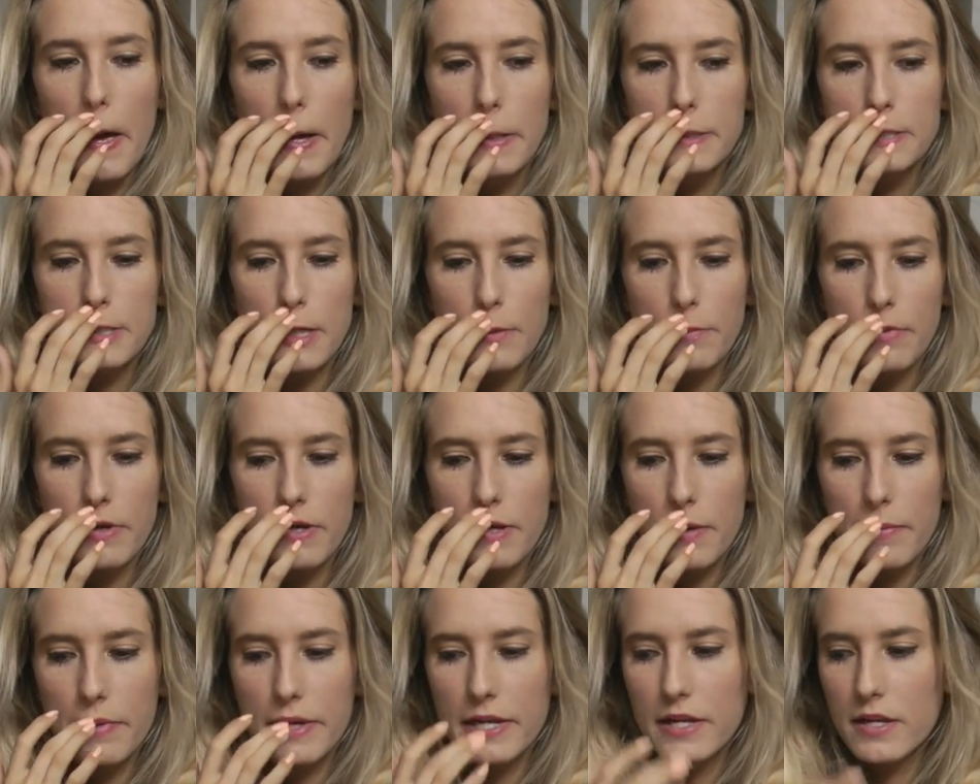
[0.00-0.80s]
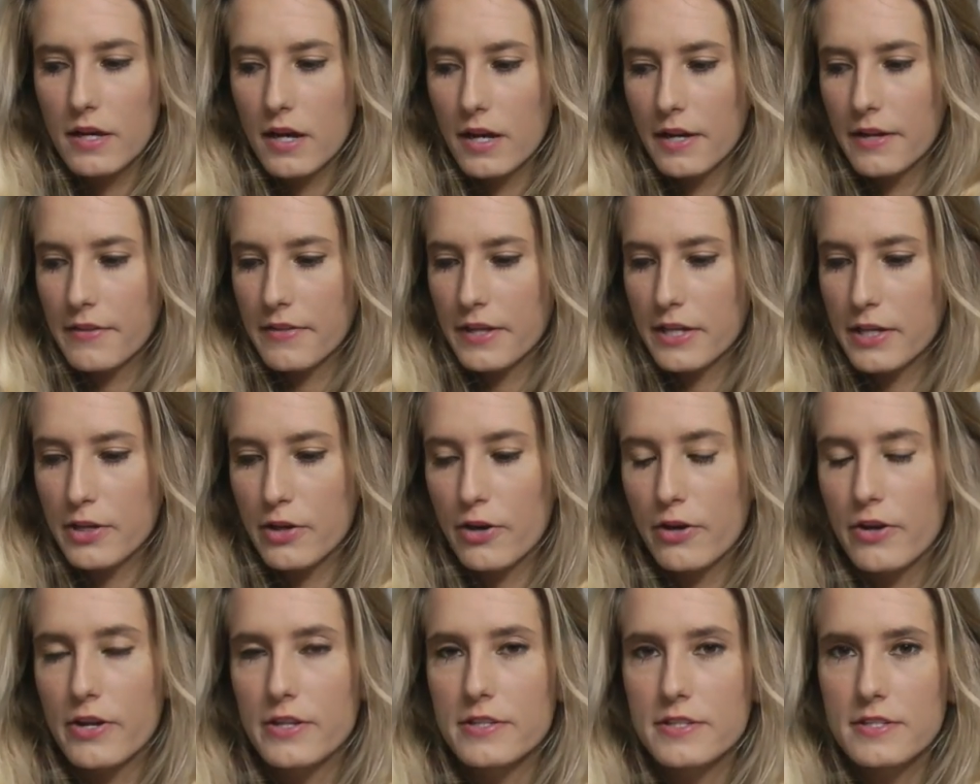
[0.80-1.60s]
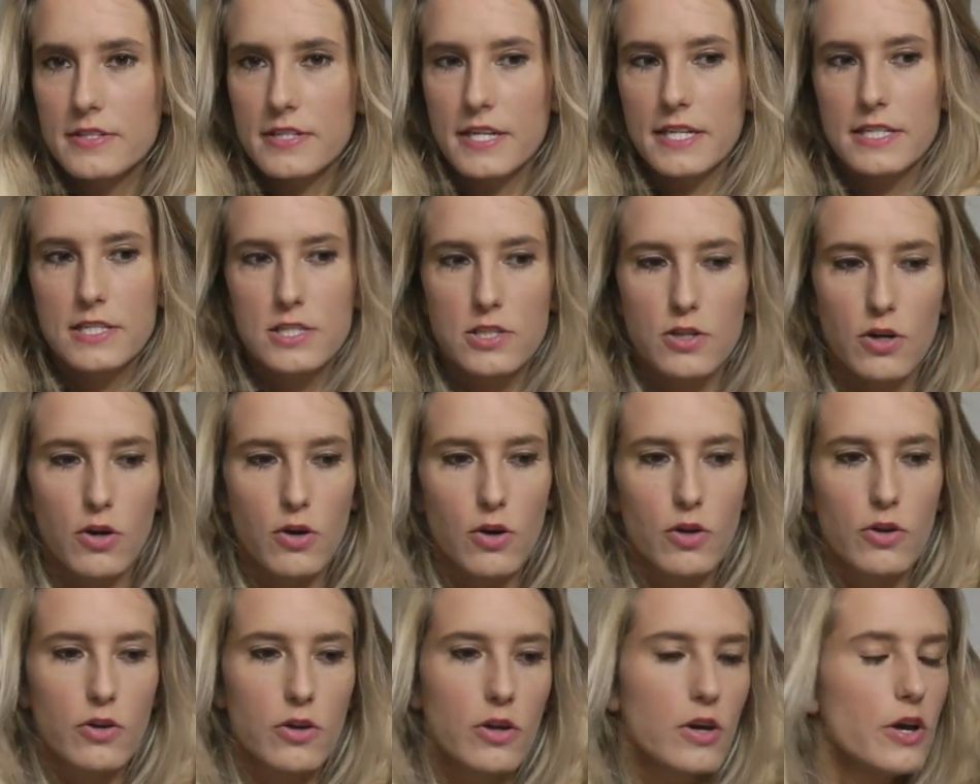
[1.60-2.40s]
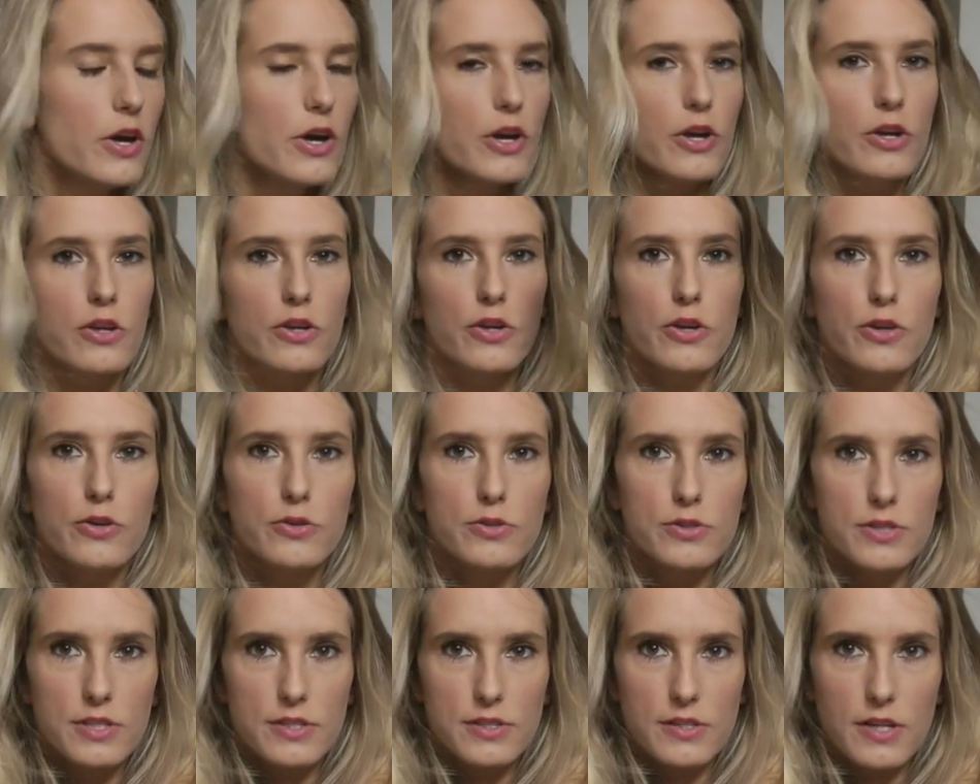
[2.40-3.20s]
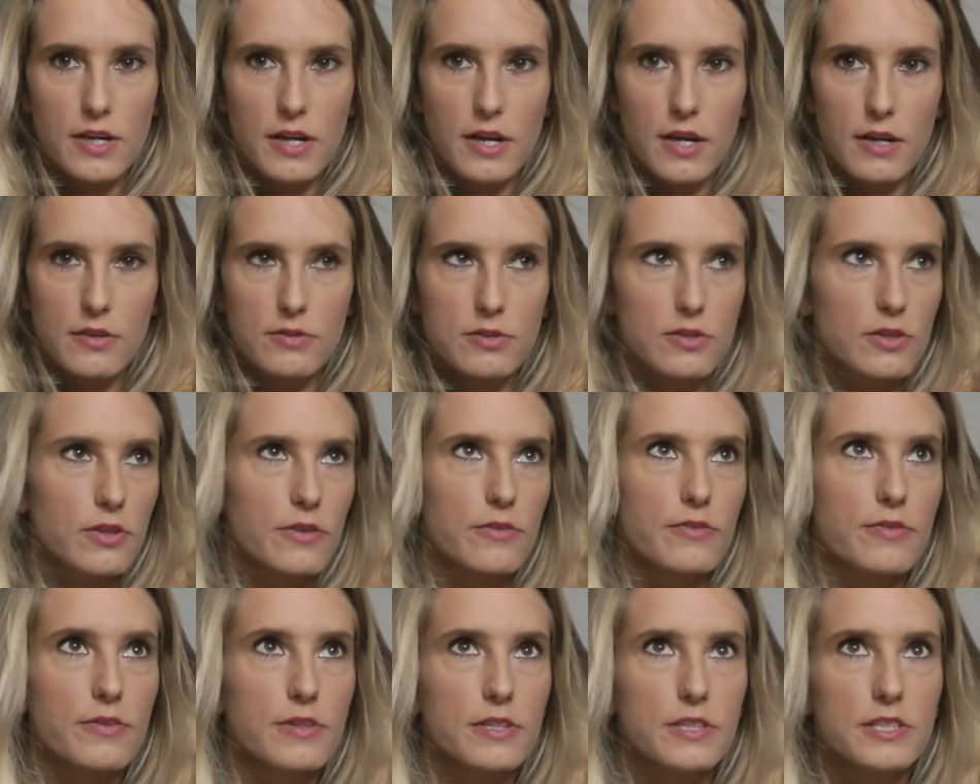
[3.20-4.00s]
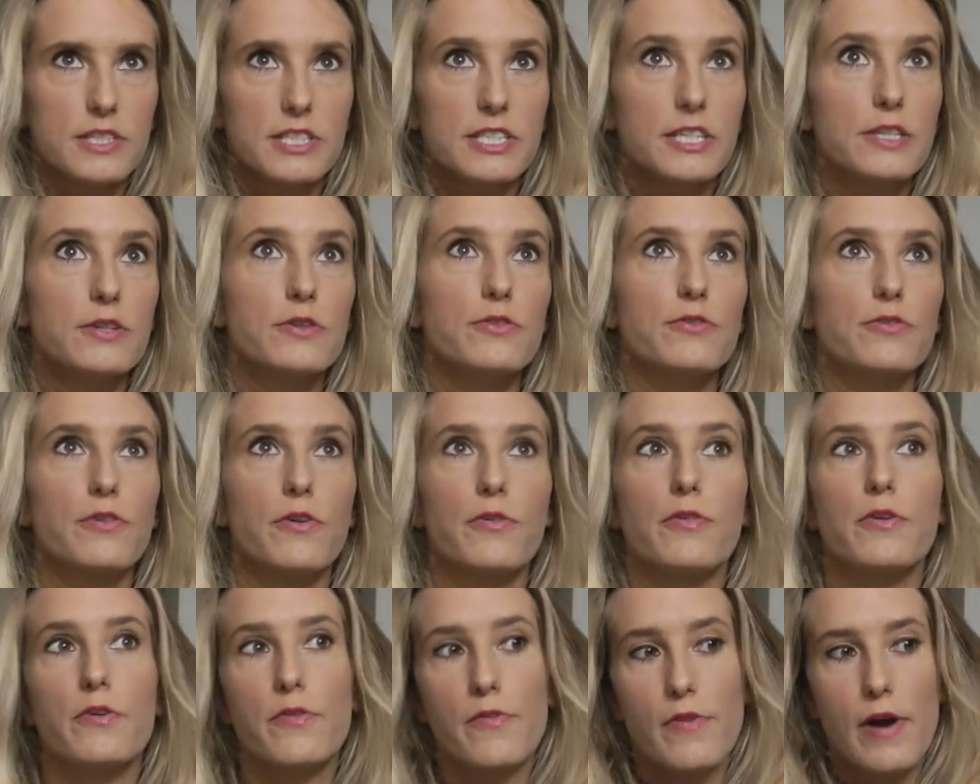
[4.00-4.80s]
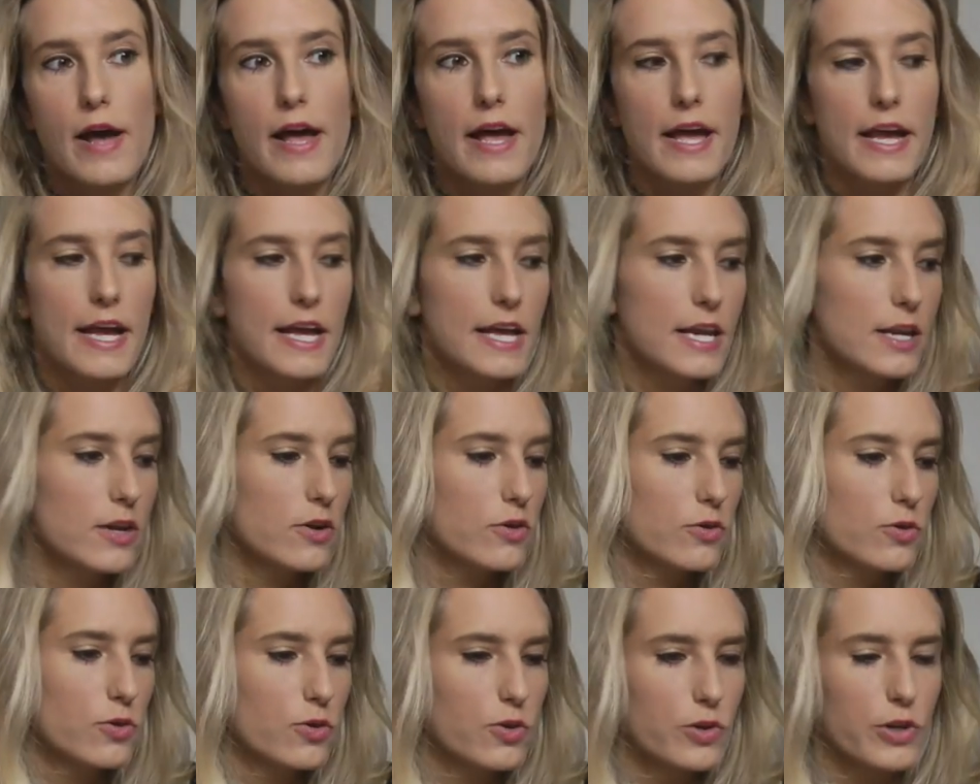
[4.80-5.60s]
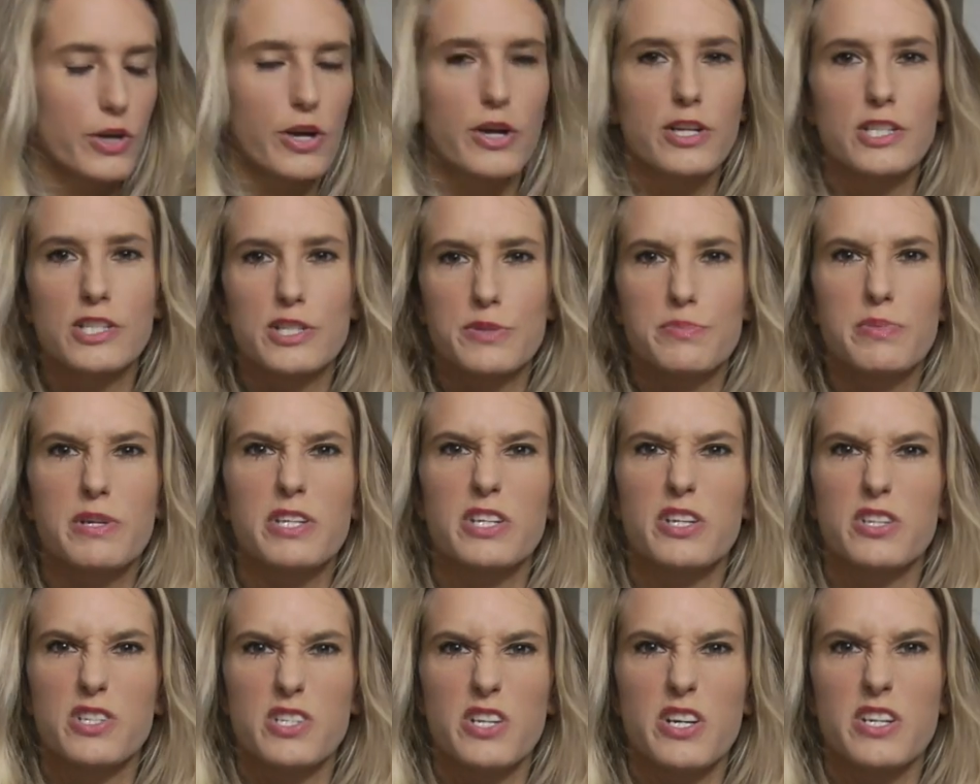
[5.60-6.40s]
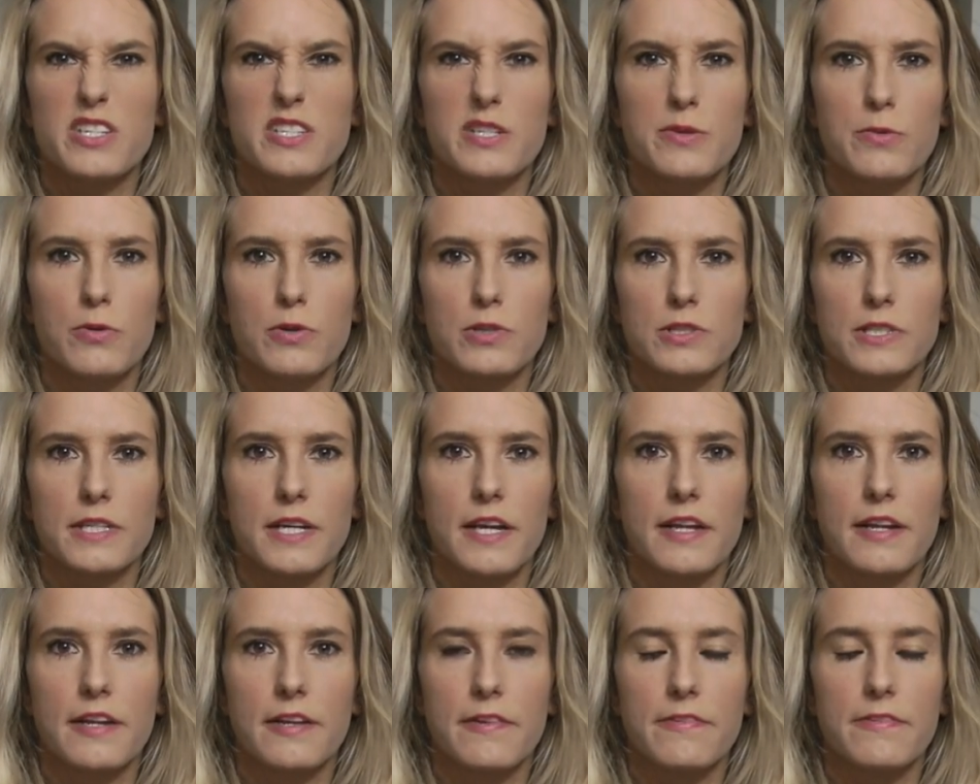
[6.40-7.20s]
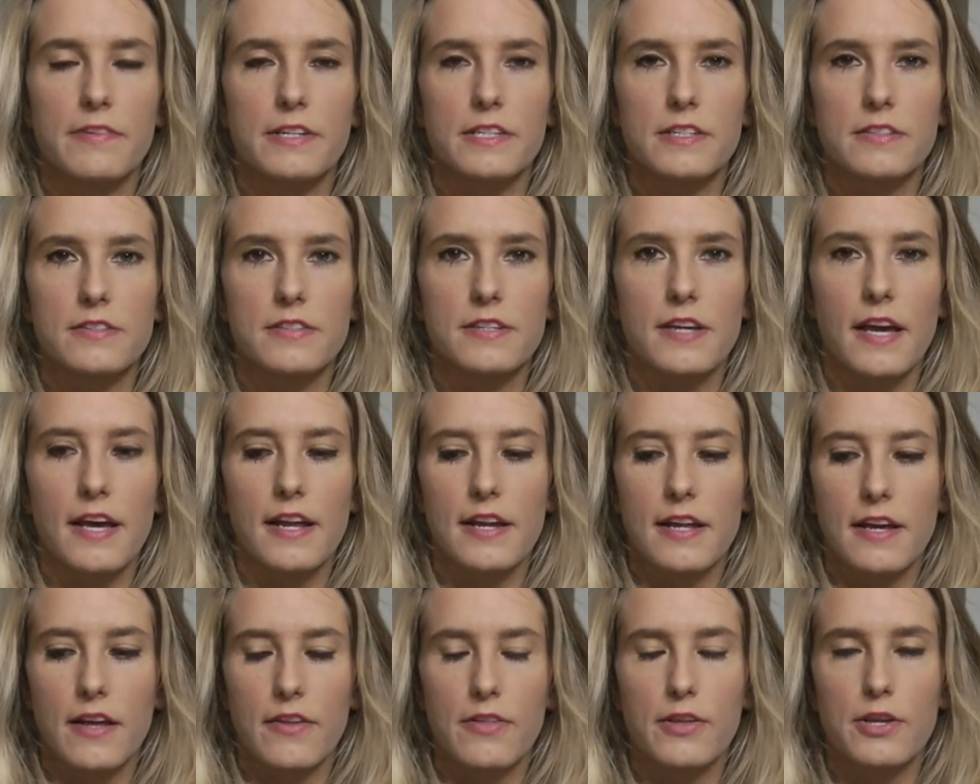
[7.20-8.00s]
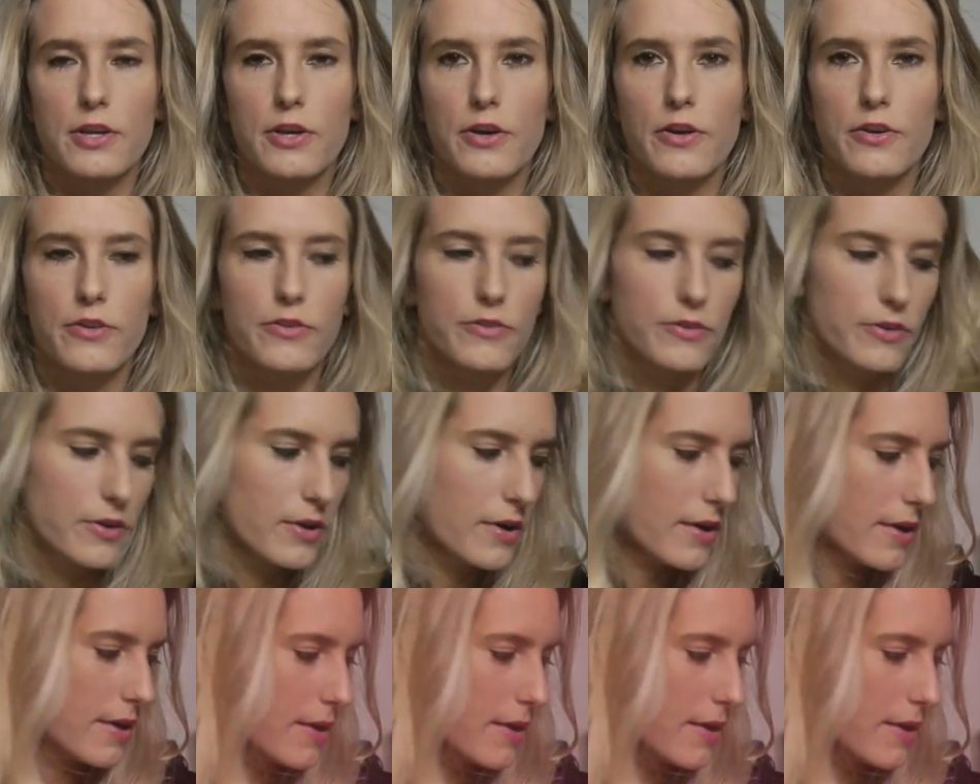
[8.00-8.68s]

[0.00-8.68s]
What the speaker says: So bring a bin liner that you can sit on, use as a sort of shield from the rain, or you can just put your dirty washing in if it doesn't get any other use.